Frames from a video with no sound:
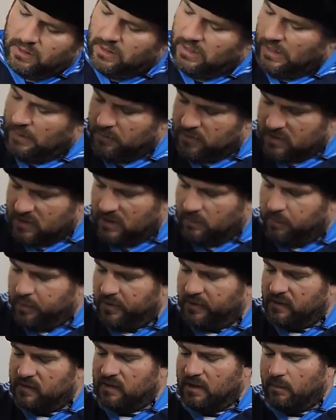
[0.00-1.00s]
I'm just going to put
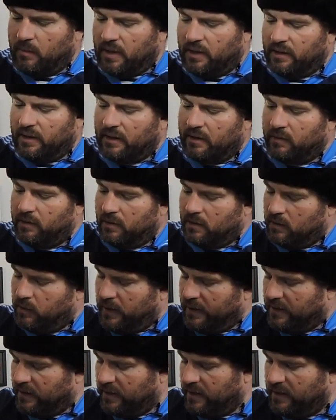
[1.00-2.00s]
this on my leg real
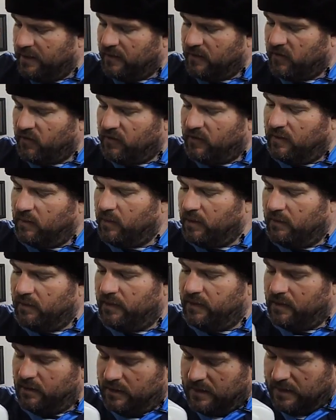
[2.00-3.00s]
quick and kind of see where
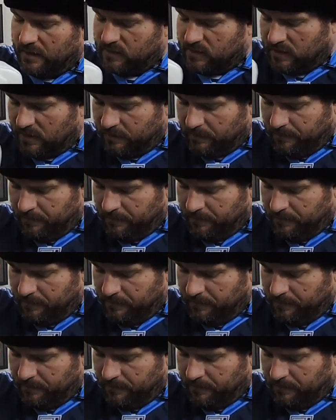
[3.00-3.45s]
everything lines up.